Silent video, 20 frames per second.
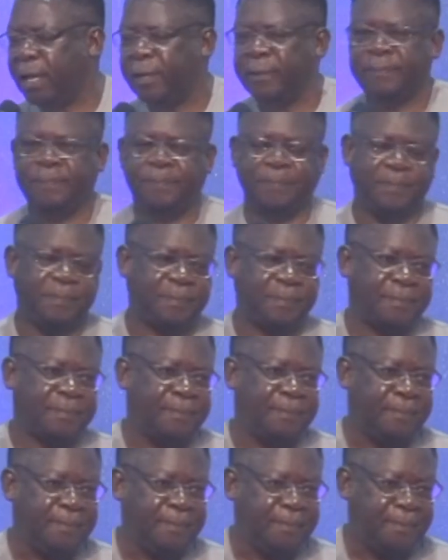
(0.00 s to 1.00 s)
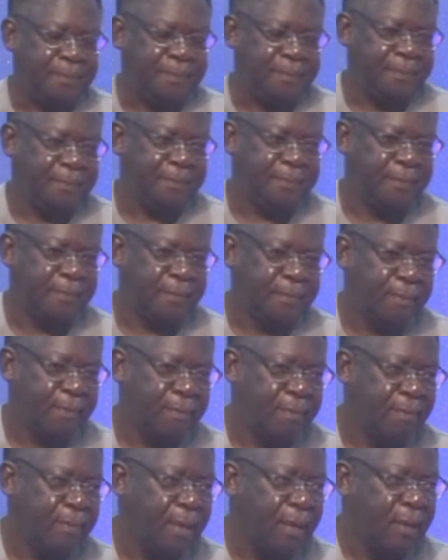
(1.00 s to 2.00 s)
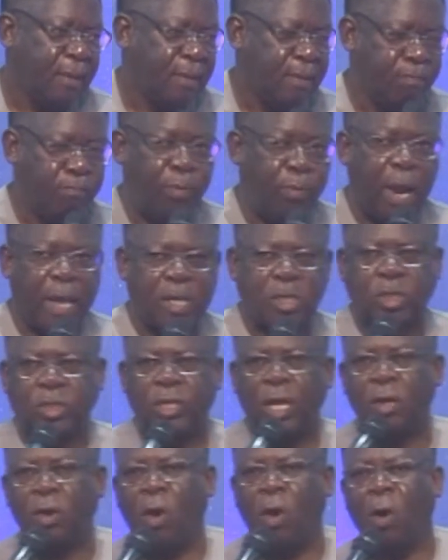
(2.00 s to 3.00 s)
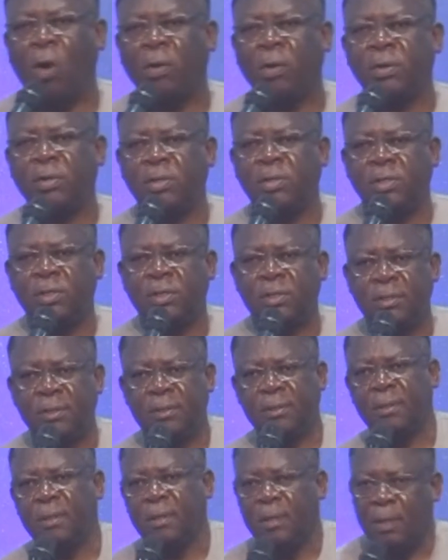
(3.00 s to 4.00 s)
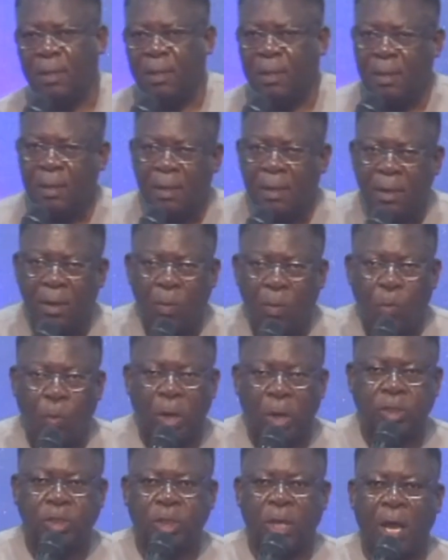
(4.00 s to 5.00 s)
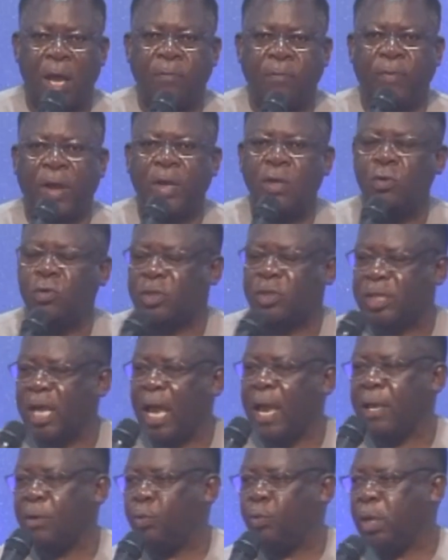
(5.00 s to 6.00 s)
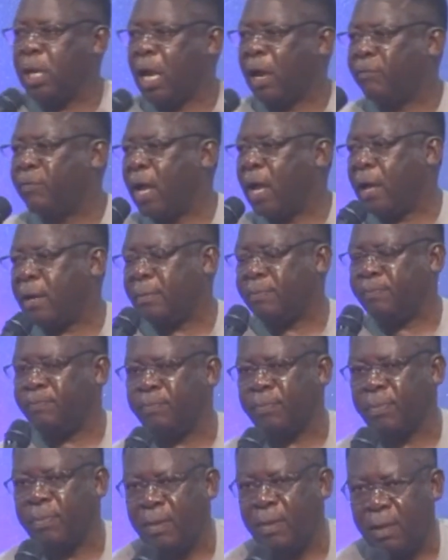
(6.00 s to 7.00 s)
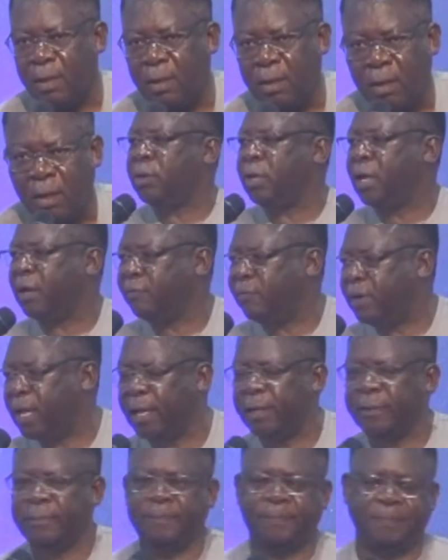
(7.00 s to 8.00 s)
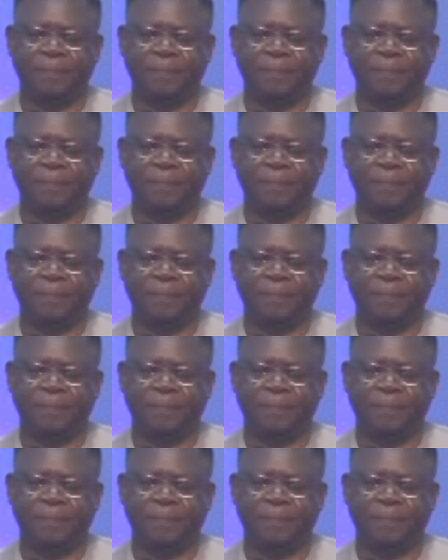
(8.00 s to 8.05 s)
the commandments of the Lord. Praise the Lord, Bishop. Everything that you told us to do, we have done.